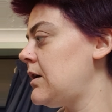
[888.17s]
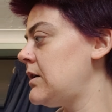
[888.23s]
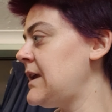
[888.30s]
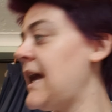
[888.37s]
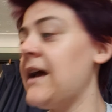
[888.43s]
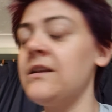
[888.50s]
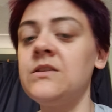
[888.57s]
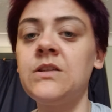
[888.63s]

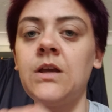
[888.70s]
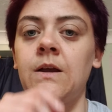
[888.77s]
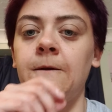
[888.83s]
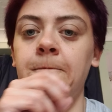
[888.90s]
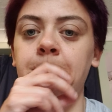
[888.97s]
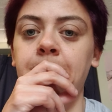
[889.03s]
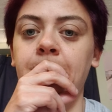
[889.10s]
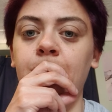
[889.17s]
Yeah,
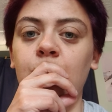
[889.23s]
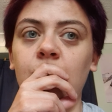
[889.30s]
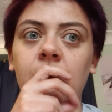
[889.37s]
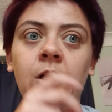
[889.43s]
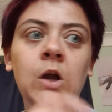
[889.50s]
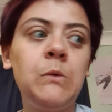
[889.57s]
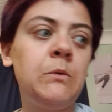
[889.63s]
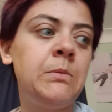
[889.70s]
so
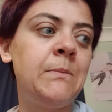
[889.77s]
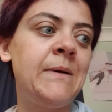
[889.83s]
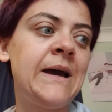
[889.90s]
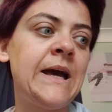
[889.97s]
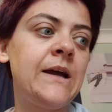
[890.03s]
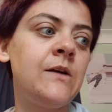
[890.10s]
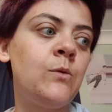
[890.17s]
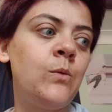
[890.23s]
I will be
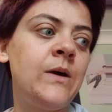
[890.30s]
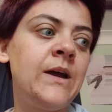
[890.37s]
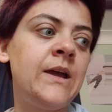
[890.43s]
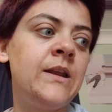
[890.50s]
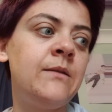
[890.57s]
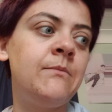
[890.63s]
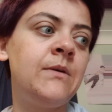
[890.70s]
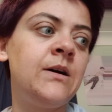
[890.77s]
back
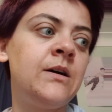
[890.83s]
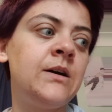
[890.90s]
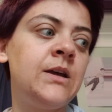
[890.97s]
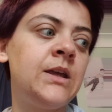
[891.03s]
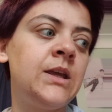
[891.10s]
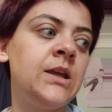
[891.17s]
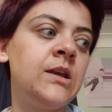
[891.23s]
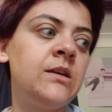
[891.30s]
when
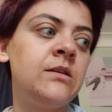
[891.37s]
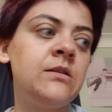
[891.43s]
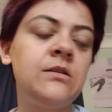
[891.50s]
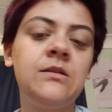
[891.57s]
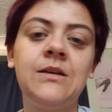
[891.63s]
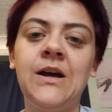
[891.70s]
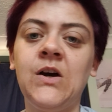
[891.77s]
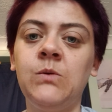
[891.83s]
my
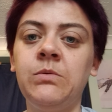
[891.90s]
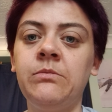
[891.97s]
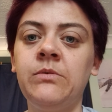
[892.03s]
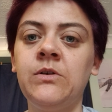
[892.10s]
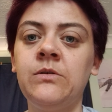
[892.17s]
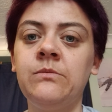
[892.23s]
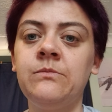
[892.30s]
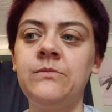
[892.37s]
album
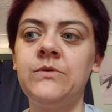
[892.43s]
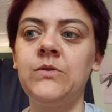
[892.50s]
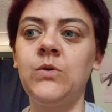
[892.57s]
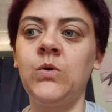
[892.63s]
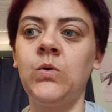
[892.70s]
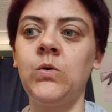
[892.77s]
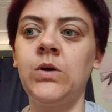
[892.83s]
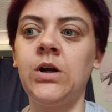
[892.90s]
comes. Oh, I
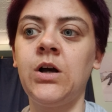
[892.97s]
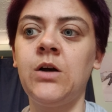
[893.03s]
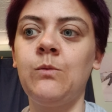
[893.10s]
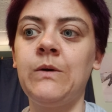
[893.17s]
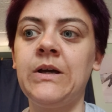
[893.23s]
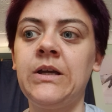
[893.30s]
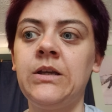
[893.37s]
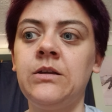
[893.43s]
can't
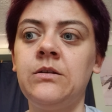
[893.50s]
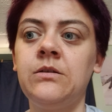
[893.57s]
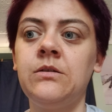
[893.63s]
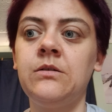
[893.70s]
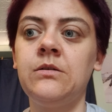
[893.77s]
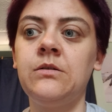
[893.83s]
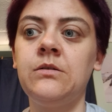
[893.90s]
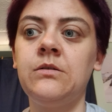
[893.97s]
wait.
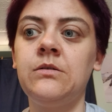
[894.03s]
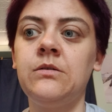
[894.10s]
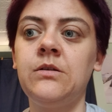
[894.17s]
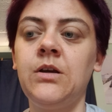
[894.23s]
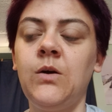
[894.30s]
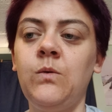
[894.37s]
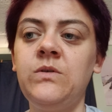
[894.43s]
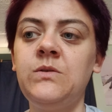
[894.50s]

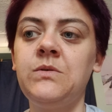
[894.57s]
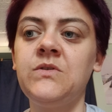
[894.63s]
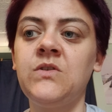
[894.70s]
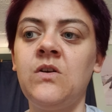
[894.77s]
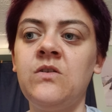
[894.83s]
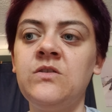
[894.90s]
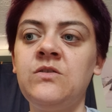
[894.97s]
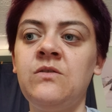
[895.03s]
I wonder what
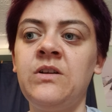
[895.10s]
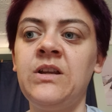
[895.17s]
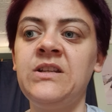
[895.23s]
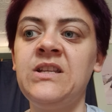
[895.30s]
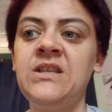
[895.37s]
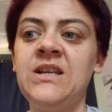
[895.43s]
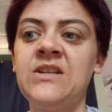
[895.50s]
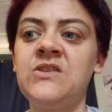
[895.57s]
songs are on it.
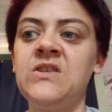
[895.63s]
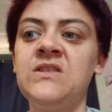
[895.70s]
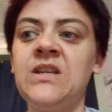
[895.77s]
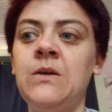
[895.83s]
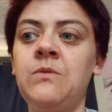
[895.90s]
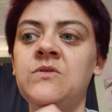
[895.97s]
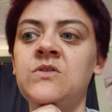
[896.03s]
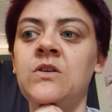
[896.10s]
Didn't actually
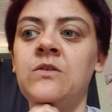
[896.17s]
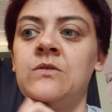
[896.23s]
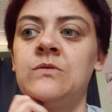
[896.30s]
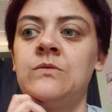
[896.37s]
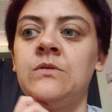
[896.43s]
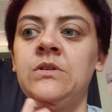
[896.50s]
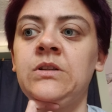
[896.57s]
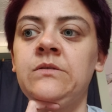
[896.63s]
say what songs
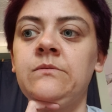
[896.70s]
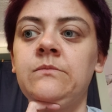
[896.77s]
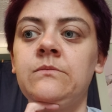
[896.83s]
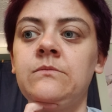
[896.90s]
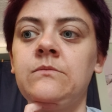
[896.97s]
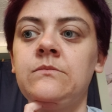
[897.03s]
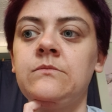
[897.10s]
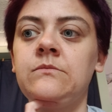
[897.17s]
are on it.
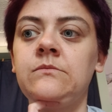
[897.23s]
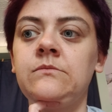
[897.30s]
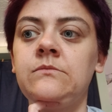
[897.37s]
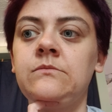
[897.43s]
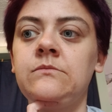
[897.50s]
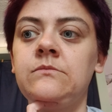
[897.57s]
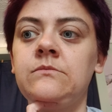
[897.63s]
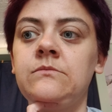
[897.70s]

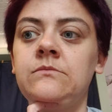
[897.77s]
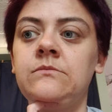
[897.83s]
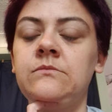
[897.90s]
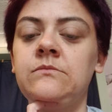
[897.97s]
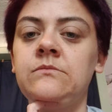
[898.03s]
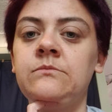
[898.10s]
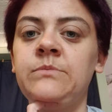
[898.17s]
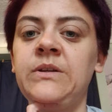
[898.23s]

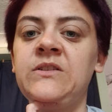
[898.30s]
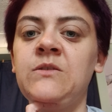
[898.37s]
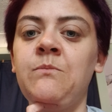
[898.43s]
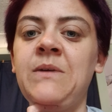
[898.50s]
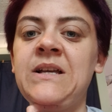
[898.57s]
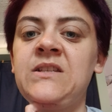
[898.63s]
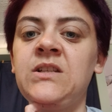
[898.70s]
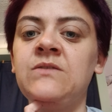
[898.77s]
But it's a
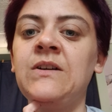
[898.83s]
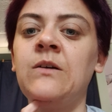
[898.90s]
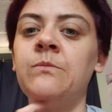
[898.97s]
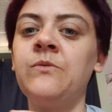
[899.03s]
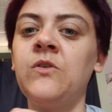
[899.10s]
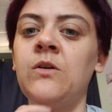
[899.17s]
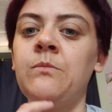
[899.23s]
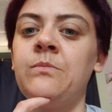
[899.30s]
best of album,
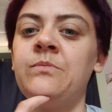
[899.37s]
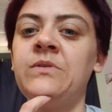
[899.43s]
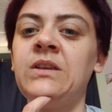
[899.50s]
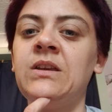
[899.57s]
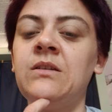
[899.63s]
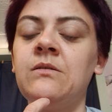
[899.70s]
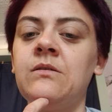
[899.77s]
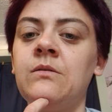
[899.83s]
so I'm
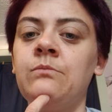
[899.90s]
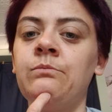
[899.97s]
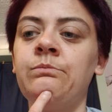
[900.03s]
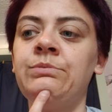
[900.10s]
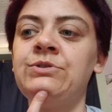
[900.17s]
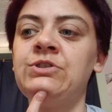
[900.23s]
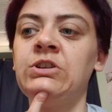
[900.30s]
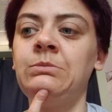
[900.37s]

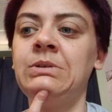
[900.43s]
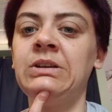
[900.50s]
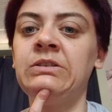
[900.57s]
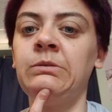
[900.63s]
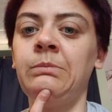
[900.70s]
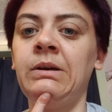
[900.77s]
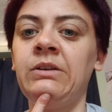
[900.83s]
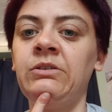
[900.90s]
presuming
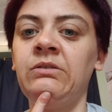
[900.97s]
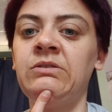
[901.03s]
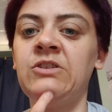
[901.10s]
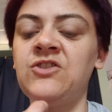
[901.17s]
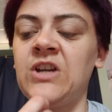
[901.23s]
it's the best of the